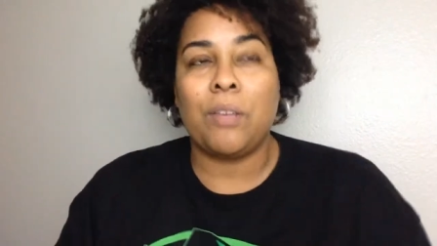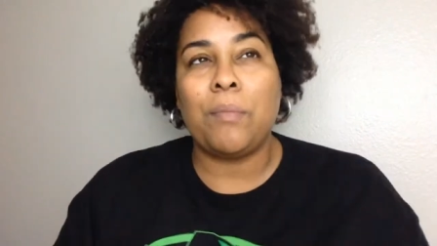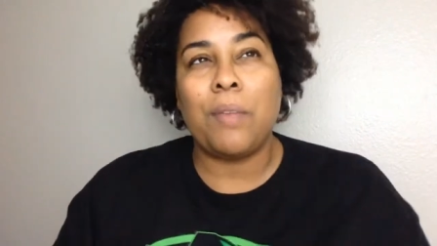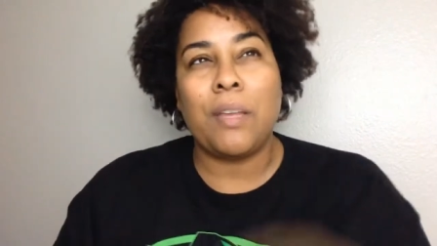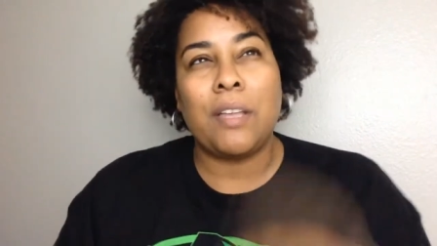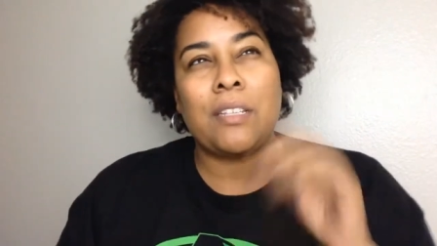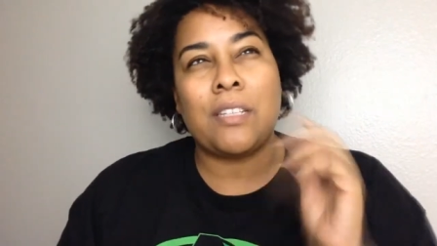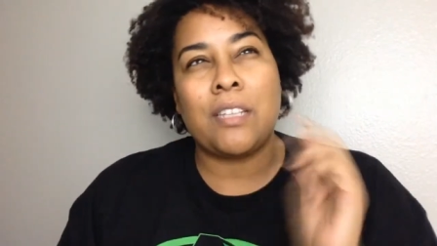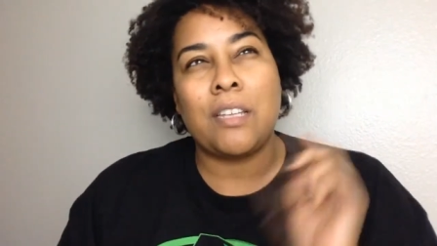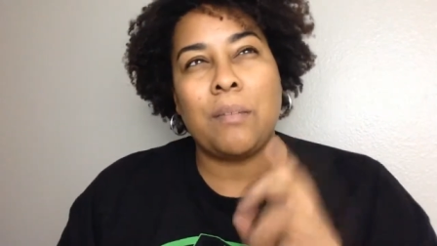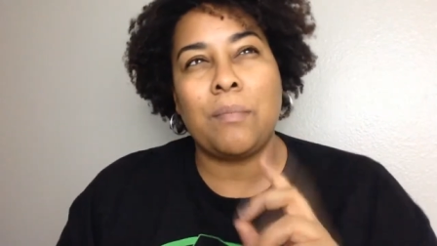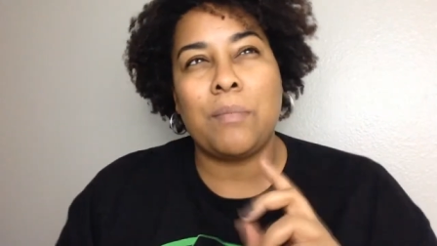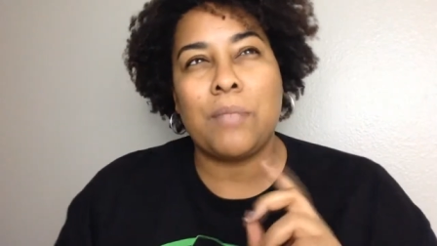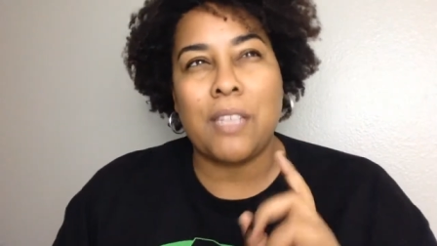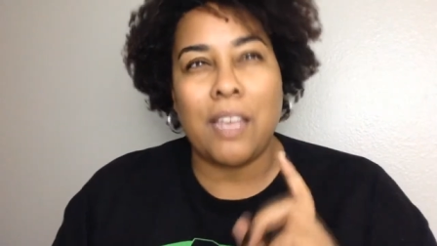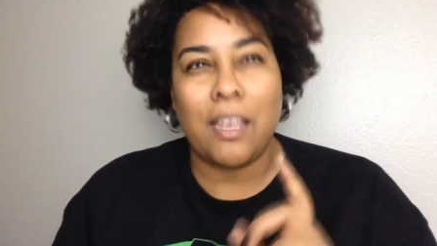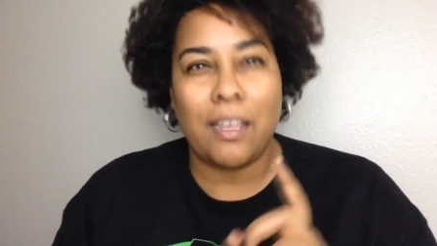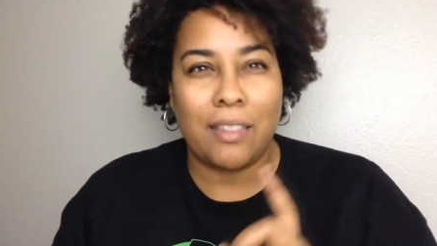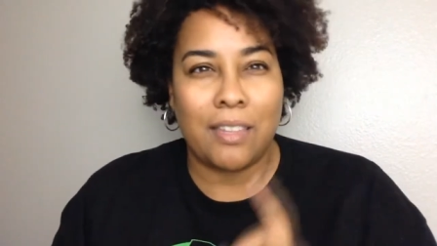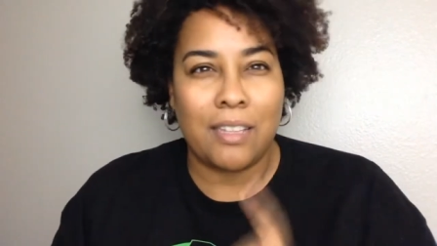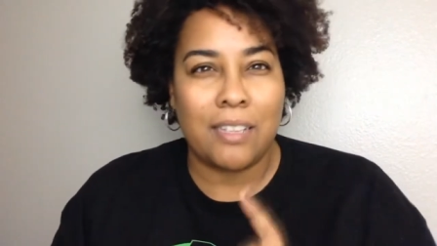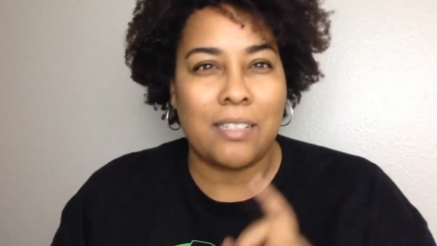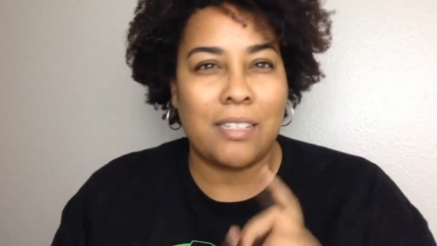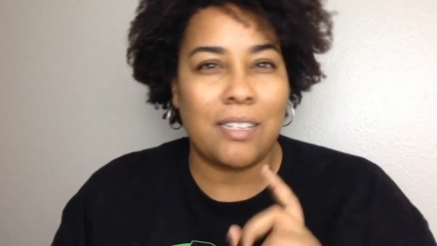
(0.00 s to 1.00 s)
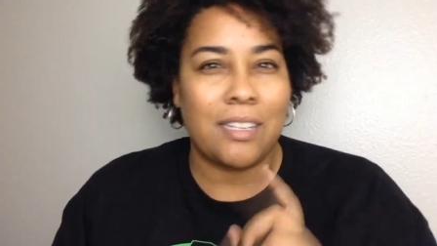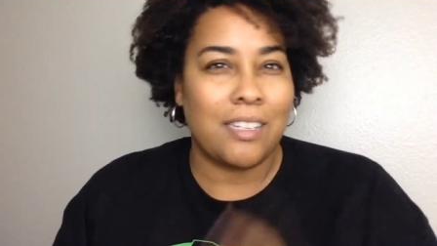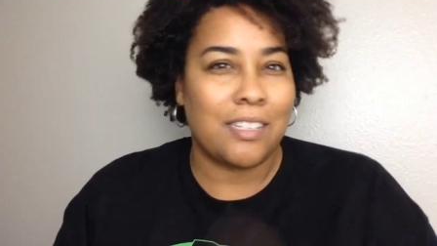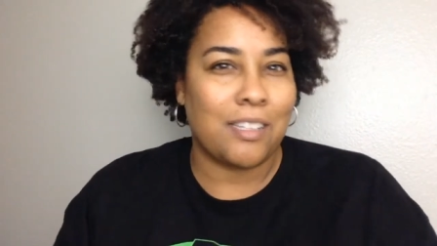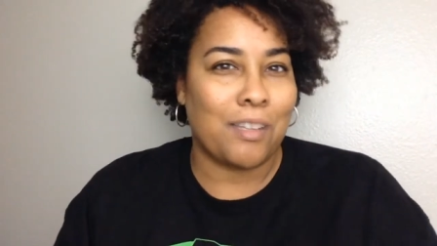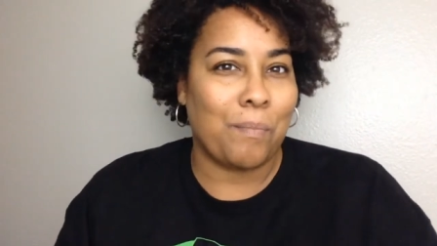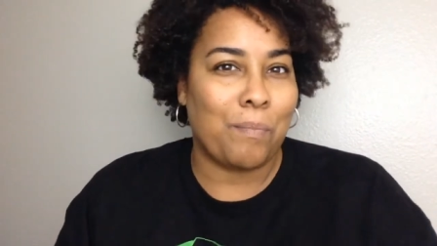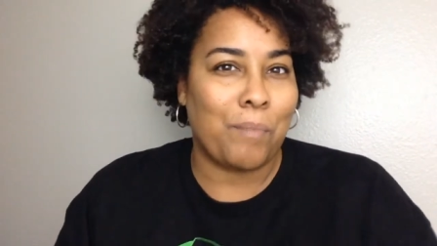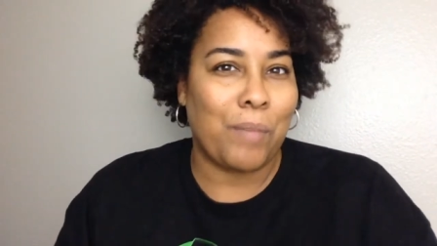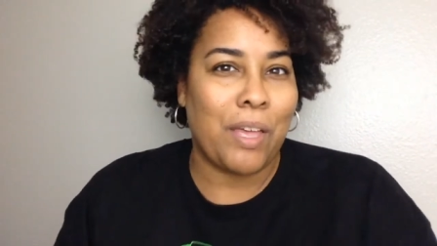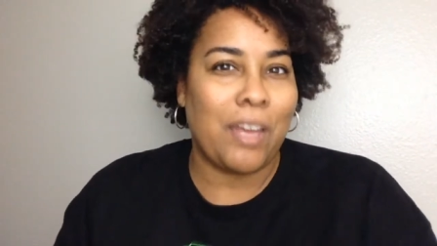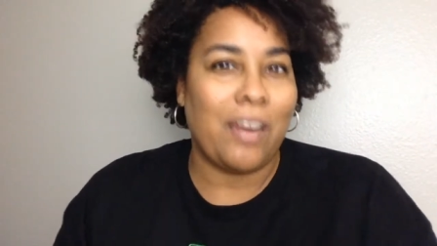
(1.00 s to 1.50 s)
It seems like this is
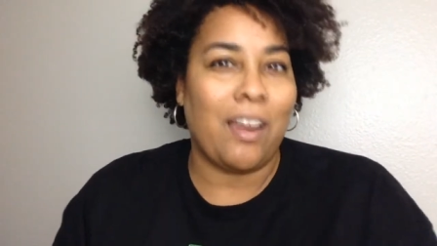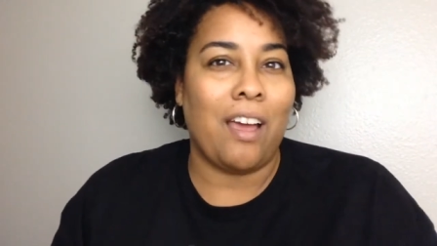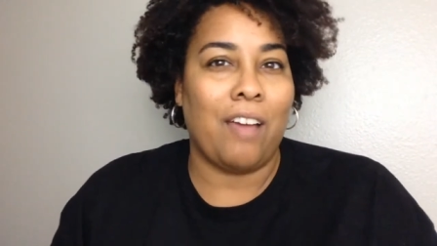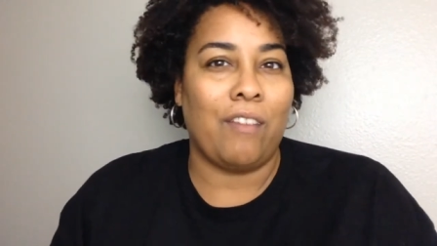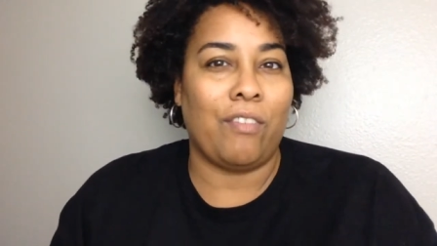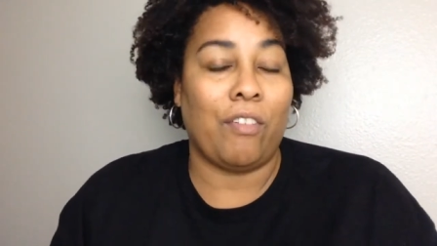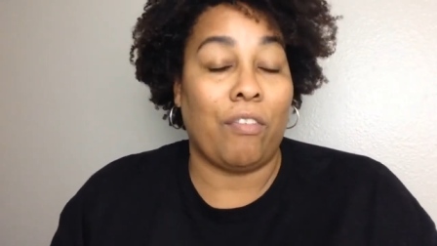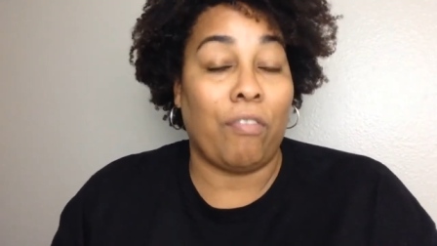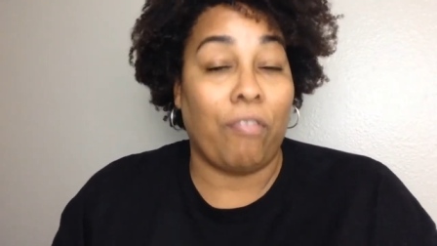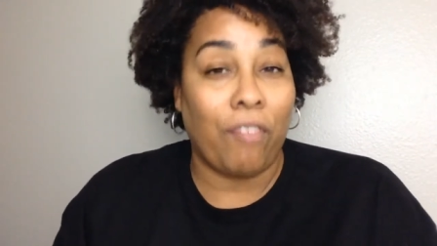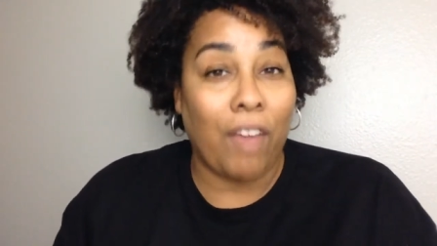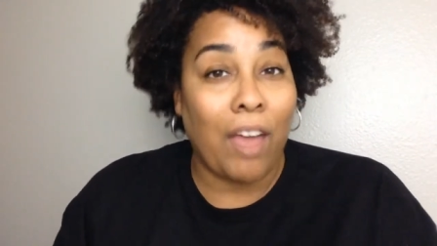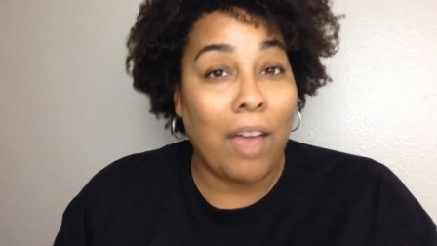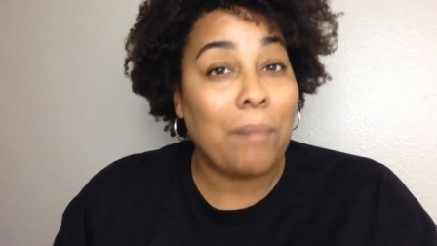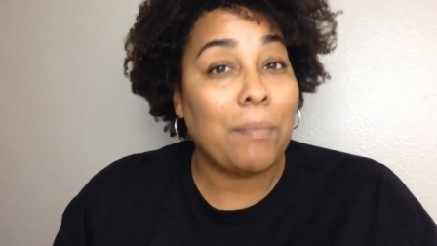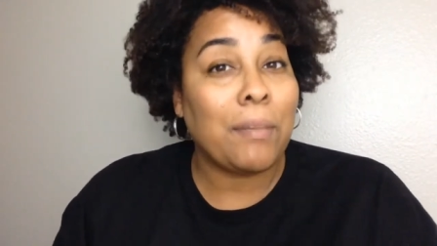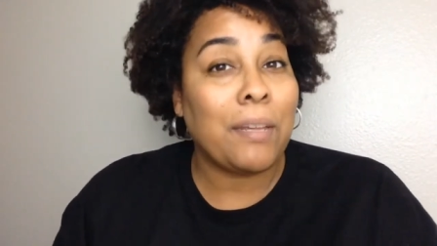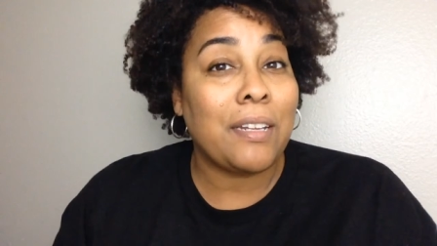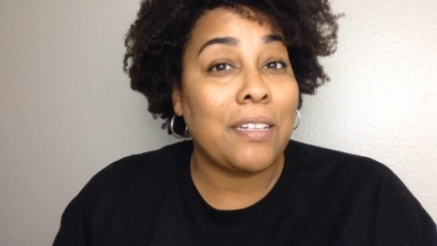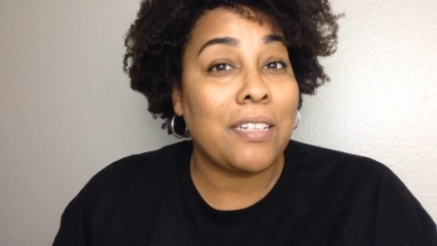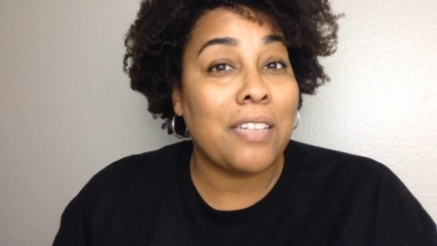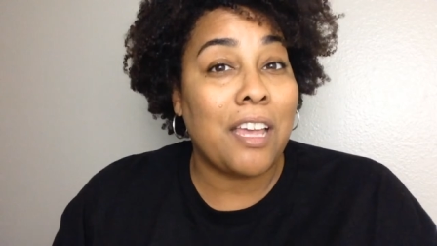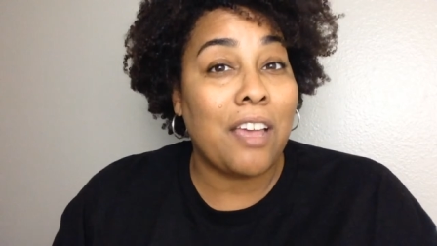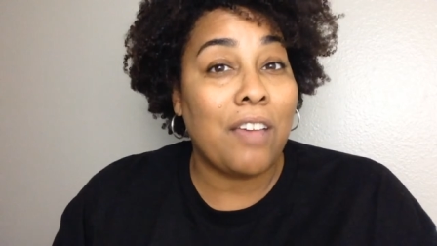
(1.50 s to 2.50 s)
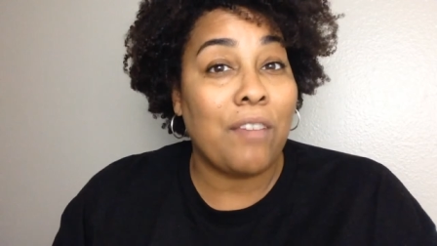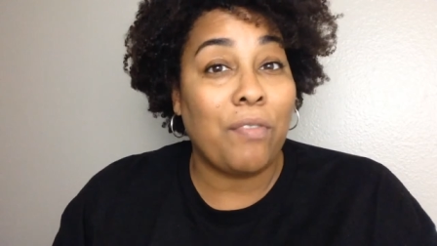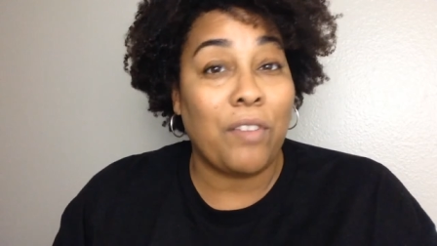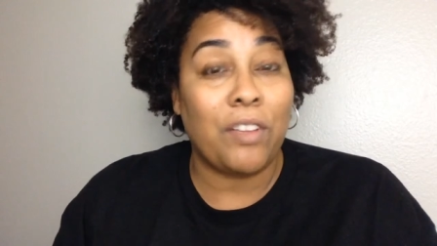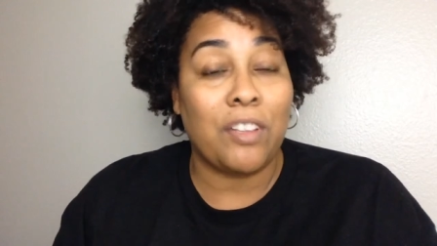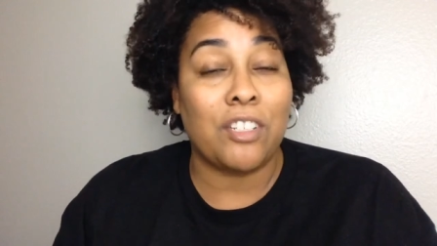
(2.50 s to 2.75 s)
a bit of a family tiff.